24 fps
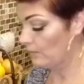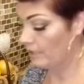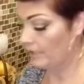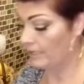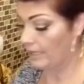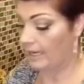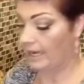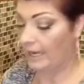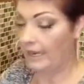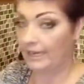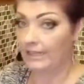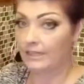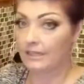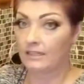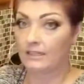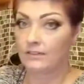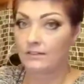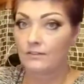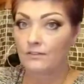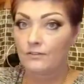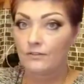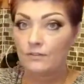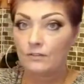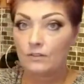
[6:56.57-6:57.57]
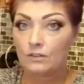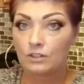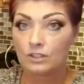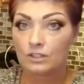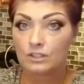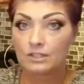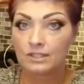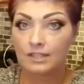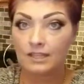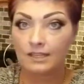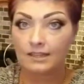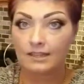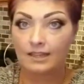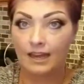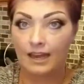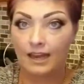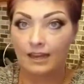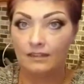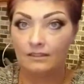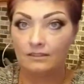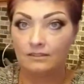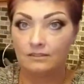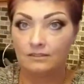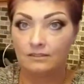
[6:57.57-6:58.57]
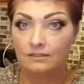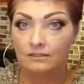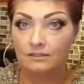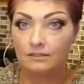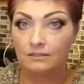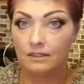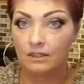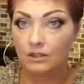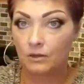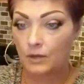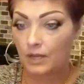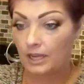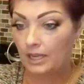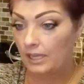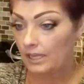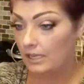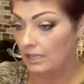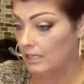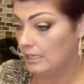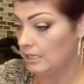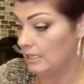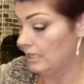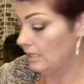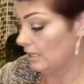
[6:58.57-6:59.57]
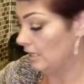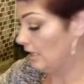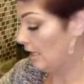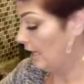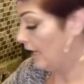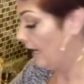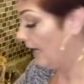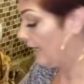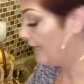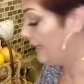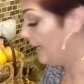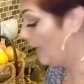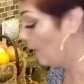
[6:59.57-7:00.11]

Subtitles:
it kind of looks like that. Okay, and